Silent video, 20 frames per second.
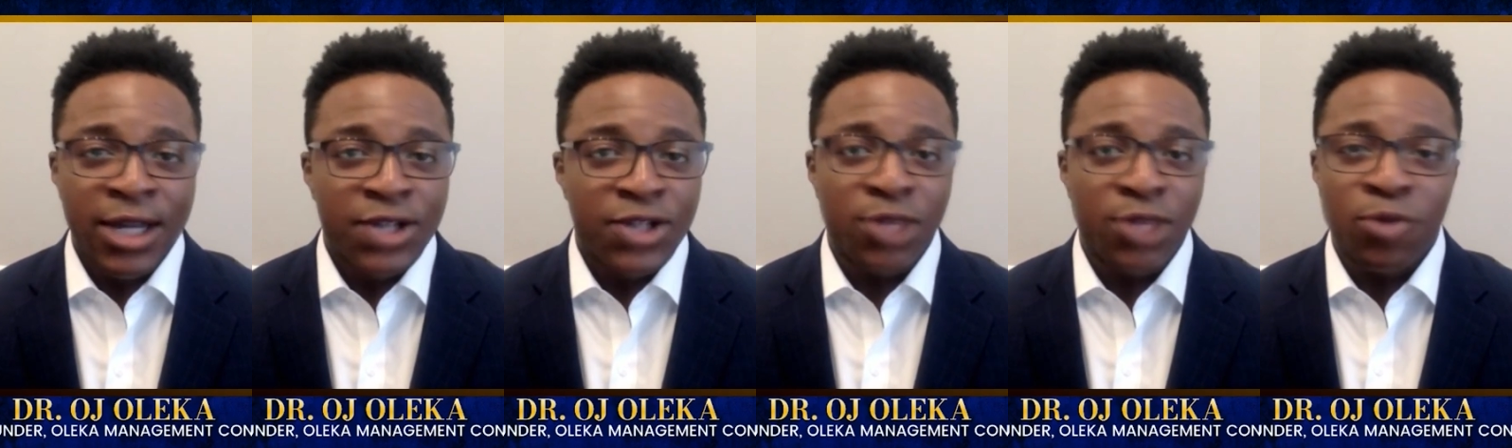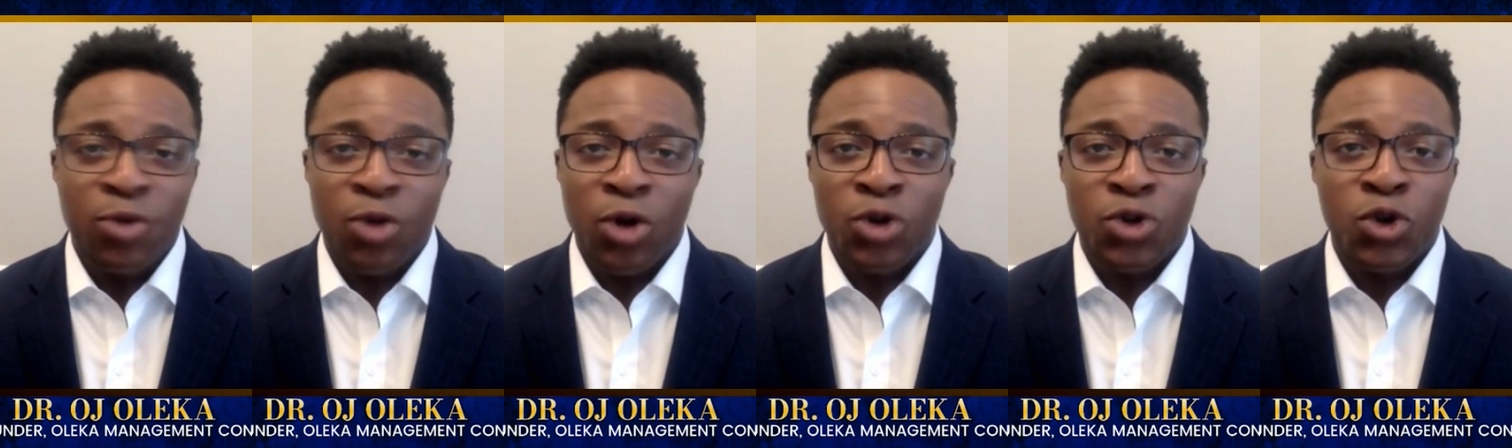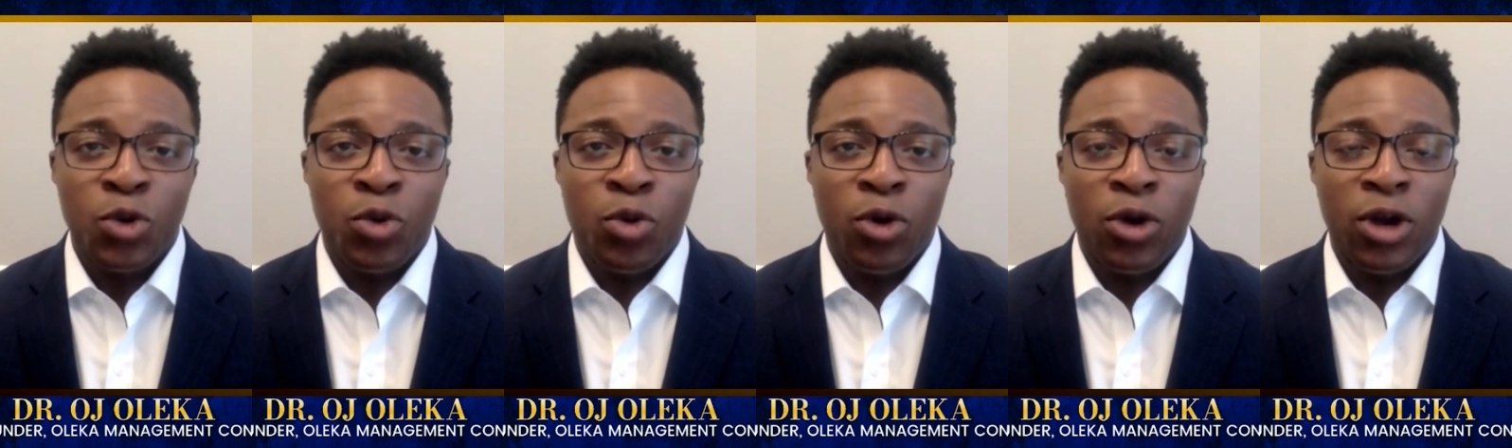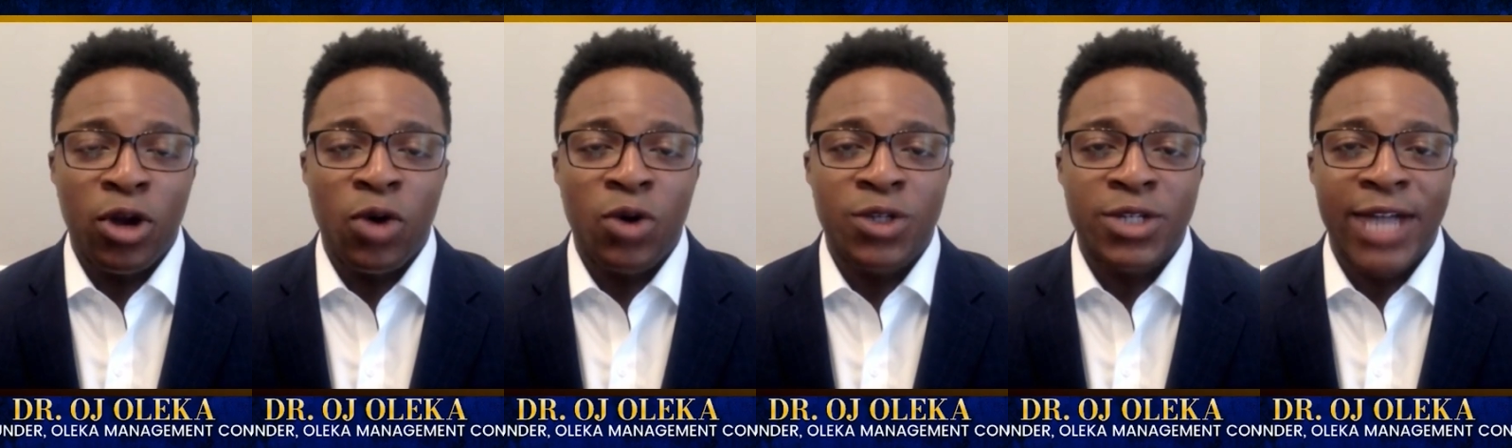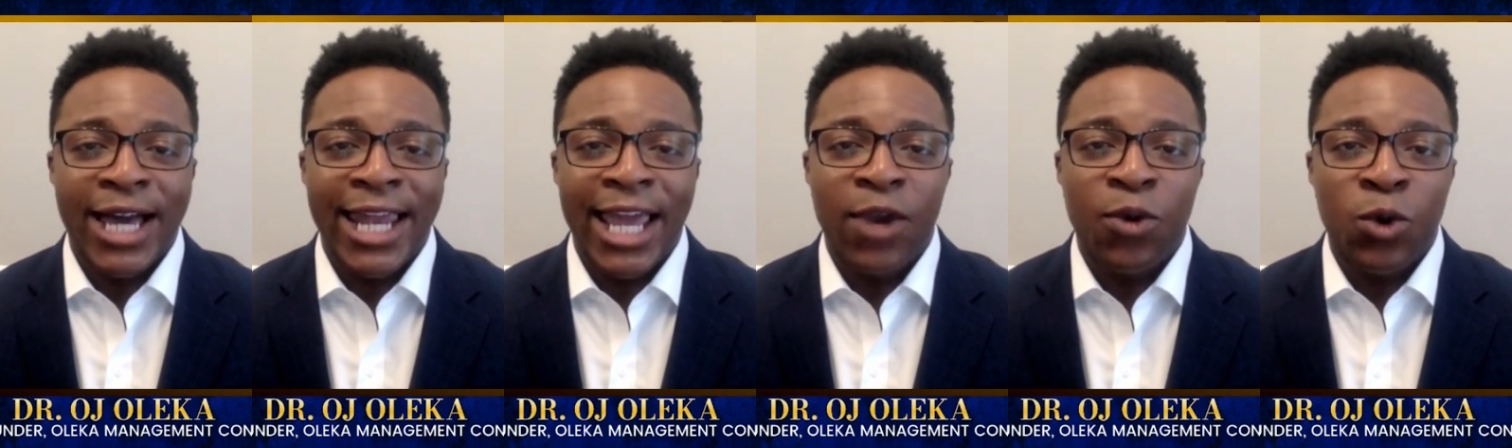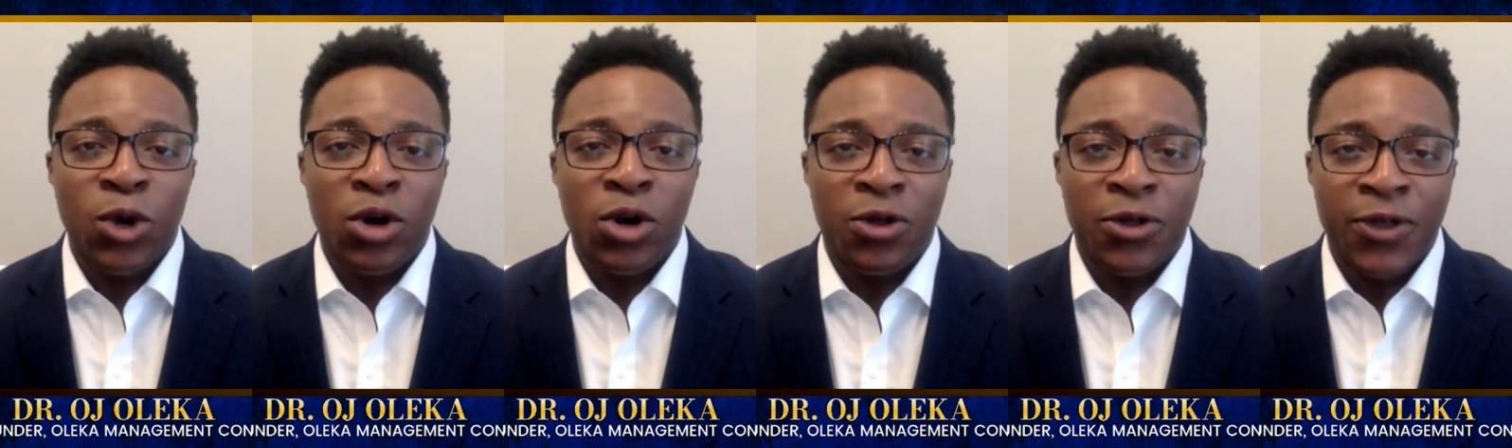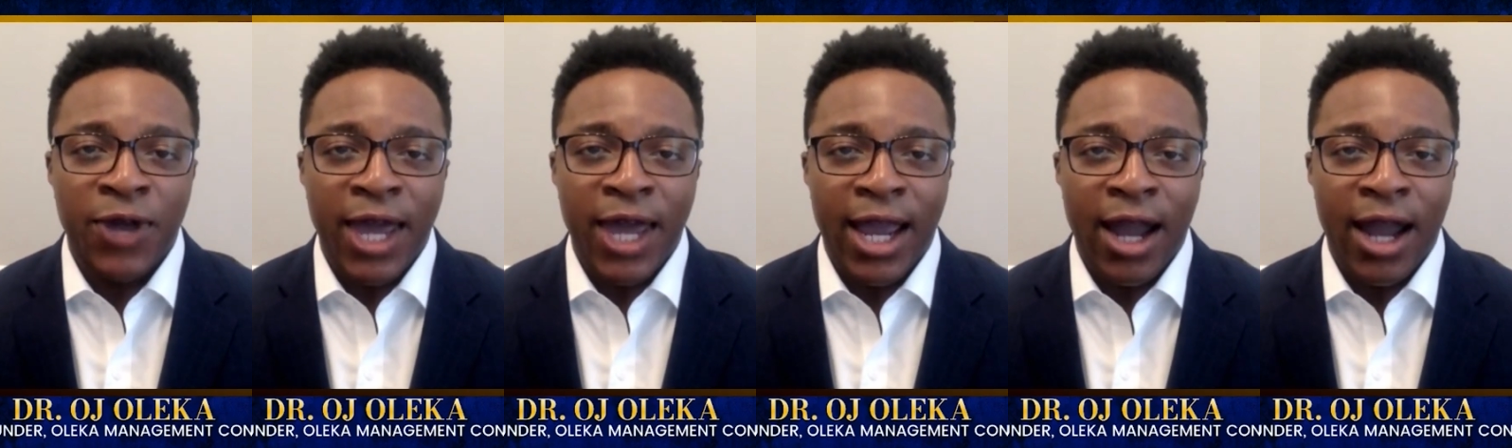Jim Crow 2.0 is not a real
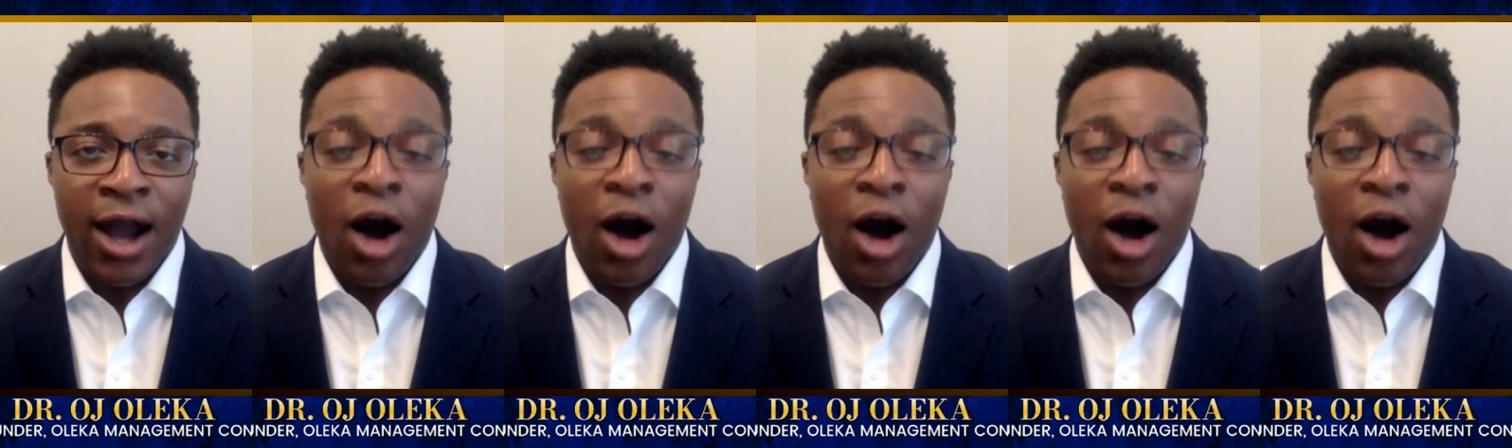thing.